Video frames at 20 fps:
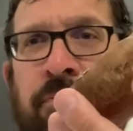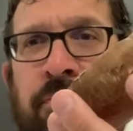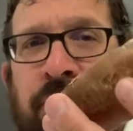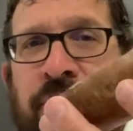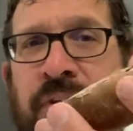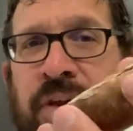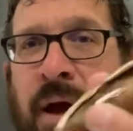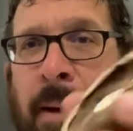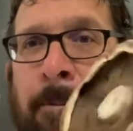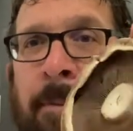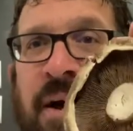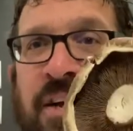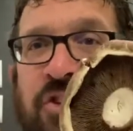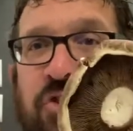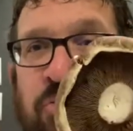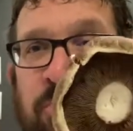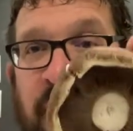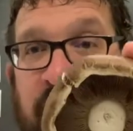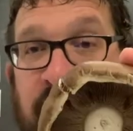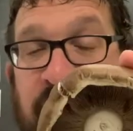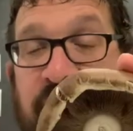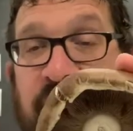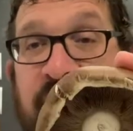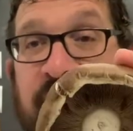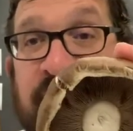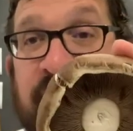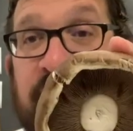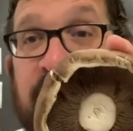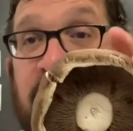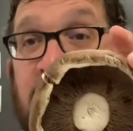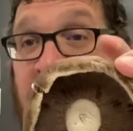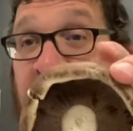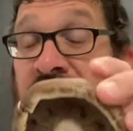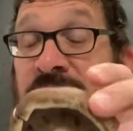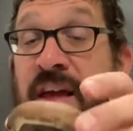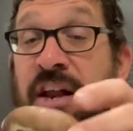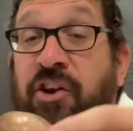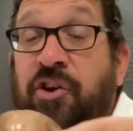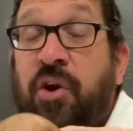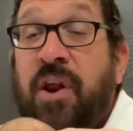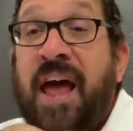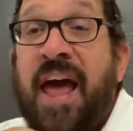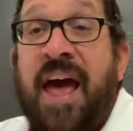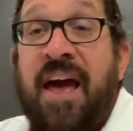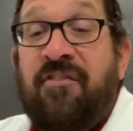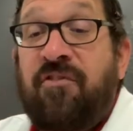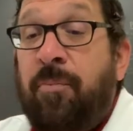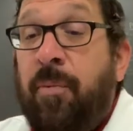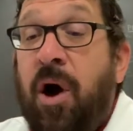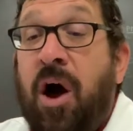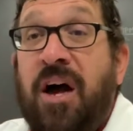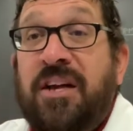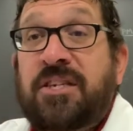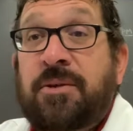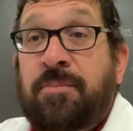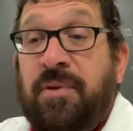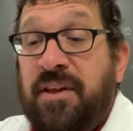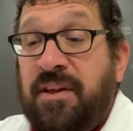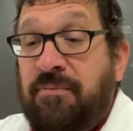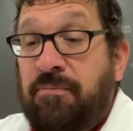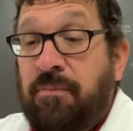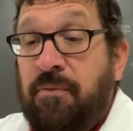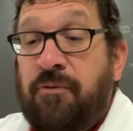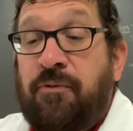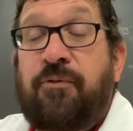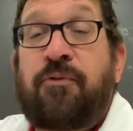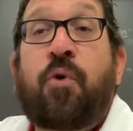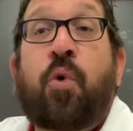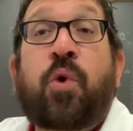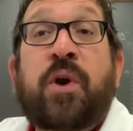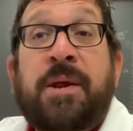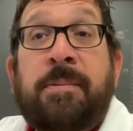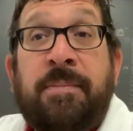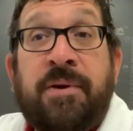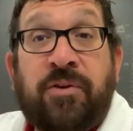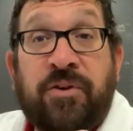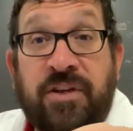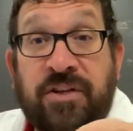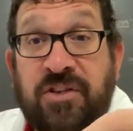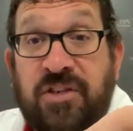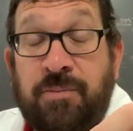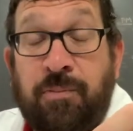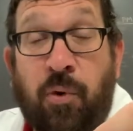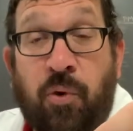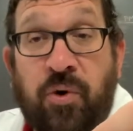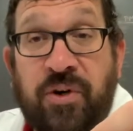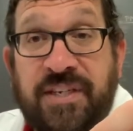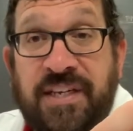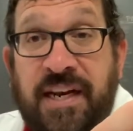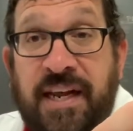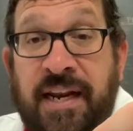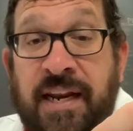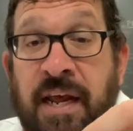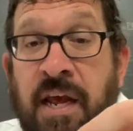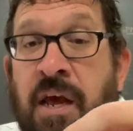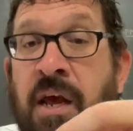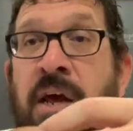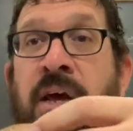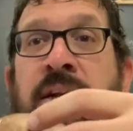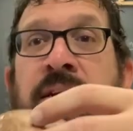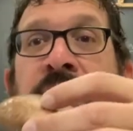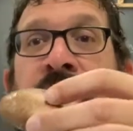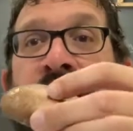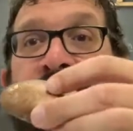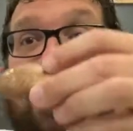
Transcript: a mushroom like this that could have possibly 40 million spores in it doesn't